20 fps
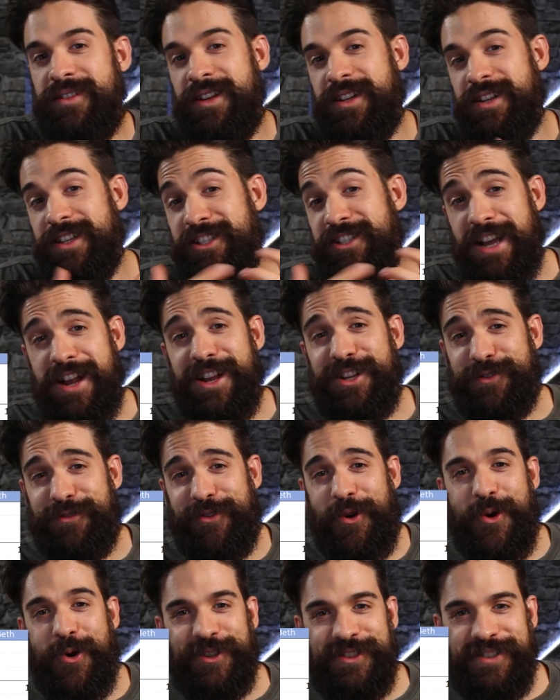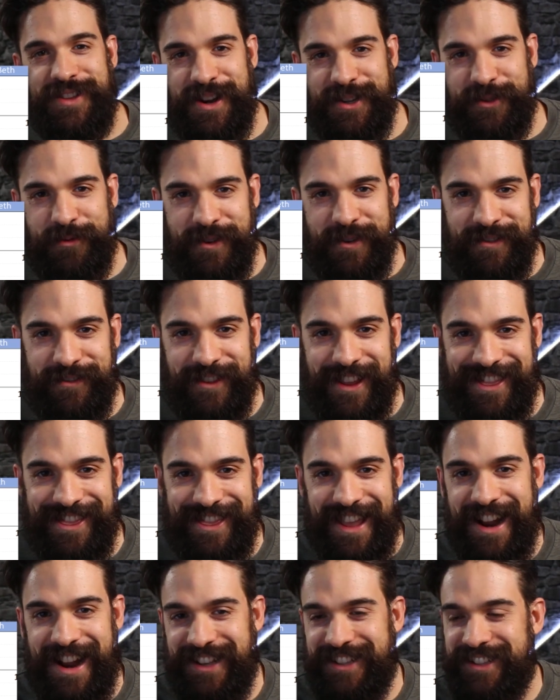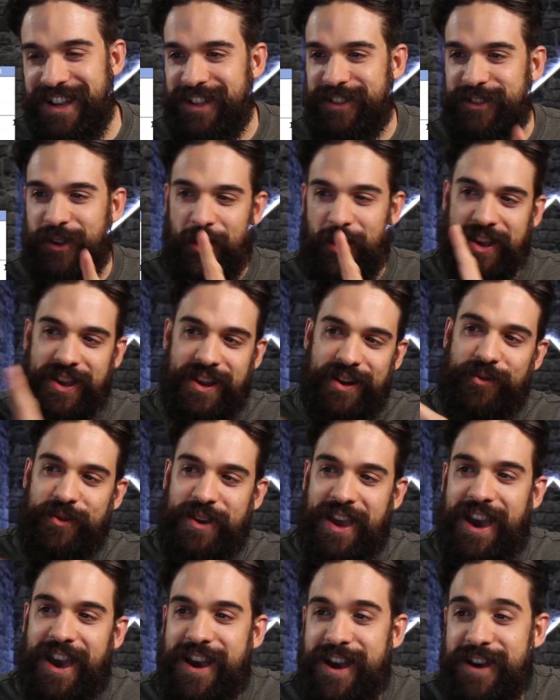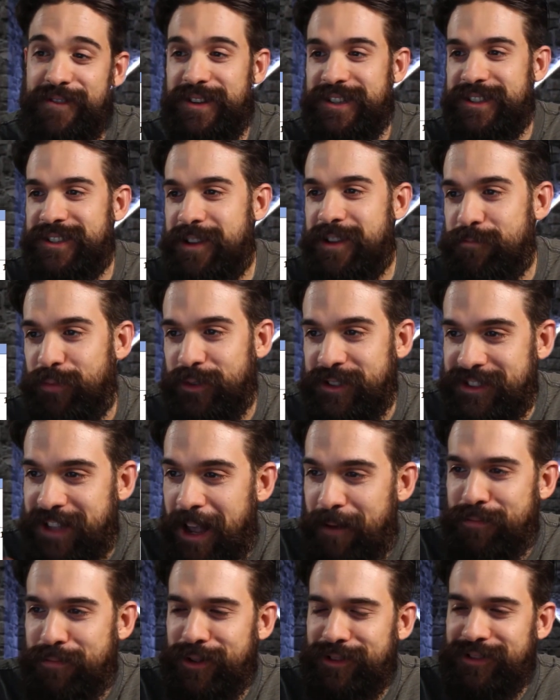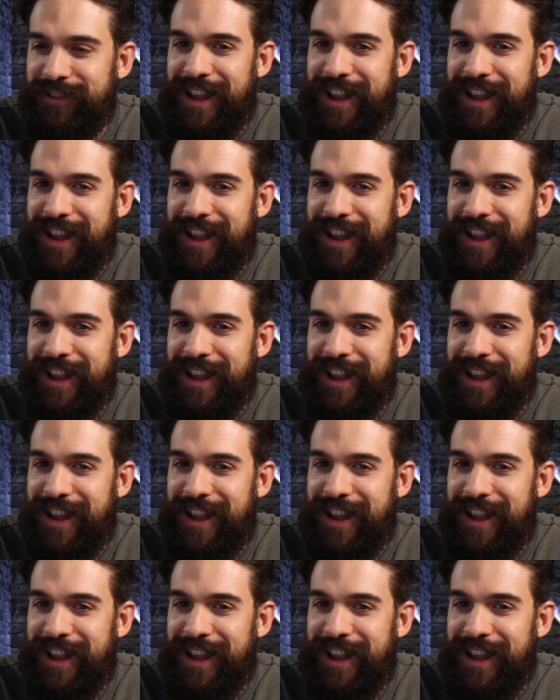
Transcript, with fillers: Now the challenge of course starts with the dataset. So here we have a simple sample